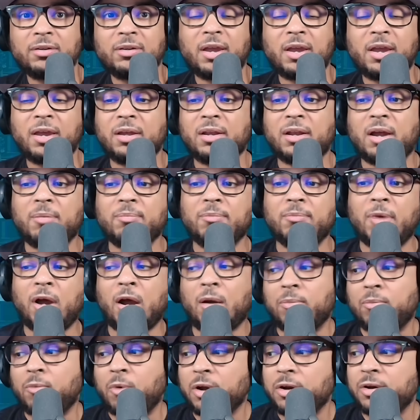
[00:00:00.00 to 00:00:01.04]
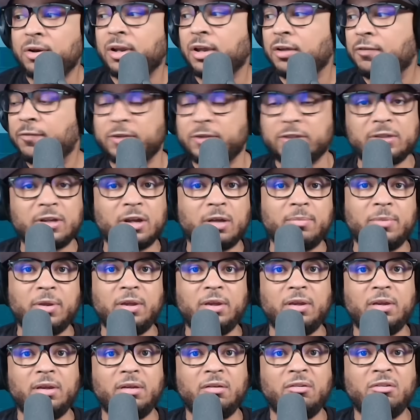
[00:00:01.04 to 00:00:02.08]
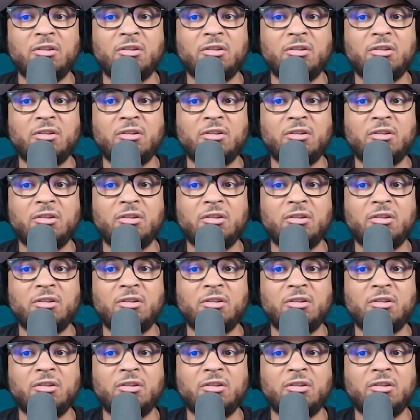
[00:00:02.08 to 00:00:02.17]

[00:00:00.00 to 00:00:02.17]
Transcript: And I'm wondering if it's going to be